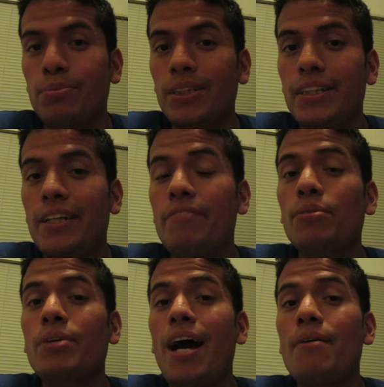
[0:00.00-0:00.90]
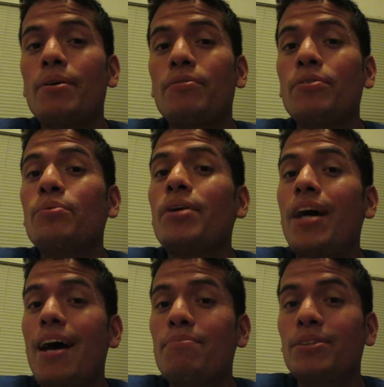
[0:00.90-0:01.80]
but if it would
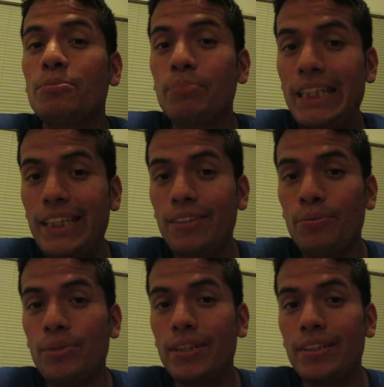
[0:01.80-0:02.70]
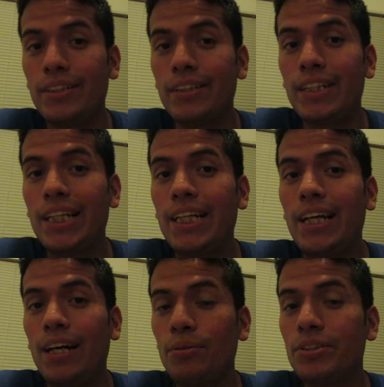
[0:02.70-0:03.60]
have happened to me when
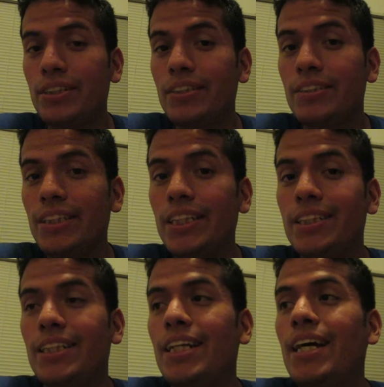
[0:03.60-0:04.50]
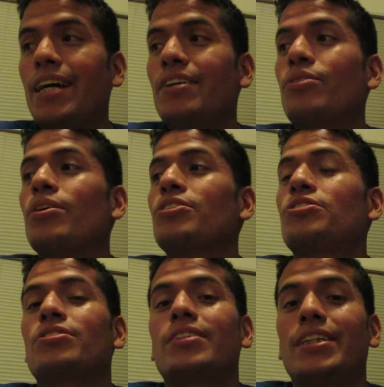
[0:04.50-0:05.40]
I was 16 and I had a
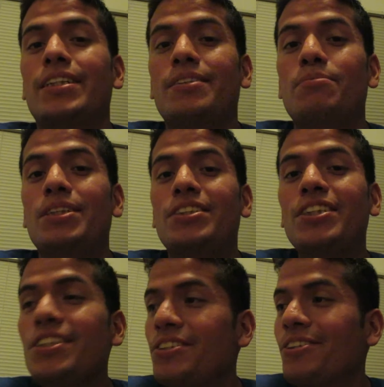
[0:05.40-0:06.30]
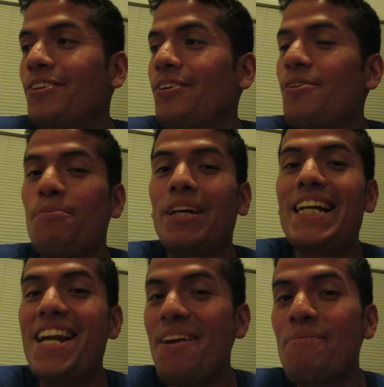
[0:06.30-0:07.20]
crush on like my teacher or my
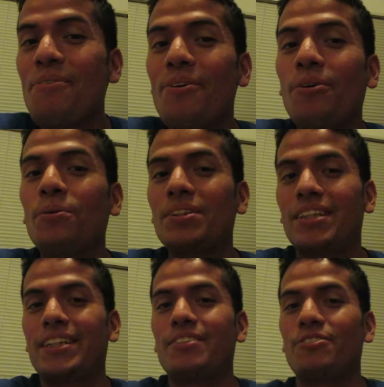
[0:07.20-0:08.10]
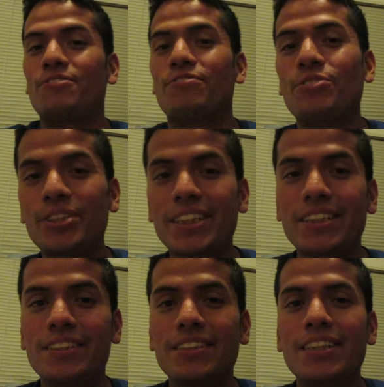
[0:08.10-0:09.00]
neighbor who was like in her
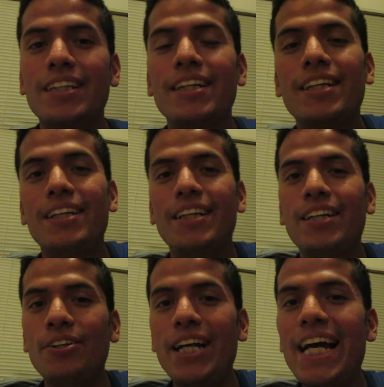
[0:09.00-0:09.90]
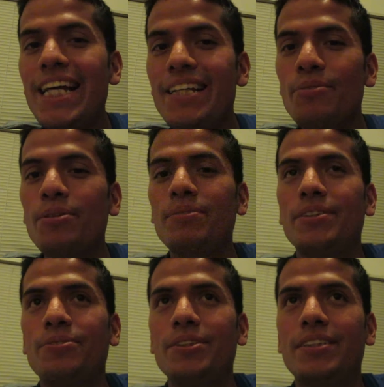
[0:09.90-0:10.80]
40s, or any
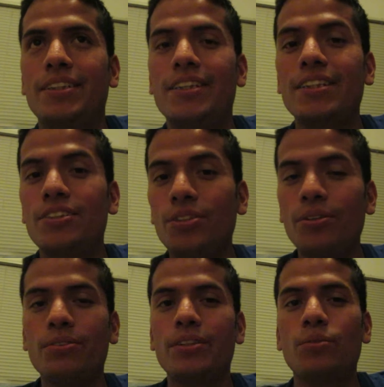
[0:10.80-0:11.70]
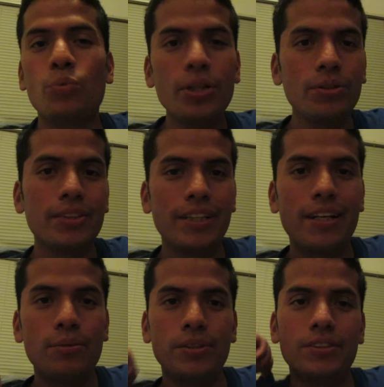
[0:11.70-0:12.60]
woman who was an adult and way older than
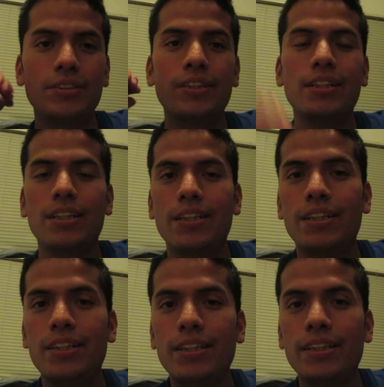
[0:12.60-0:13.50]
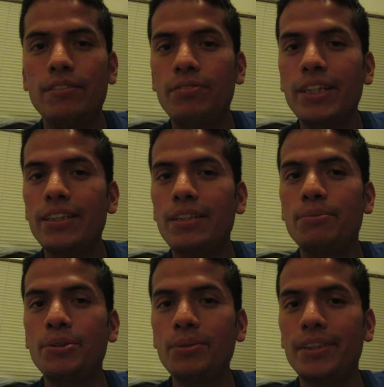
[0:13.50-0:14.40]
I was, if we ended
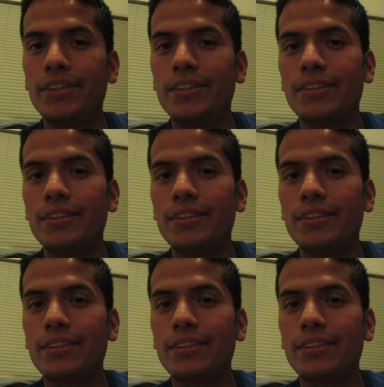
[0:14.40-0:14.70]
up doing it,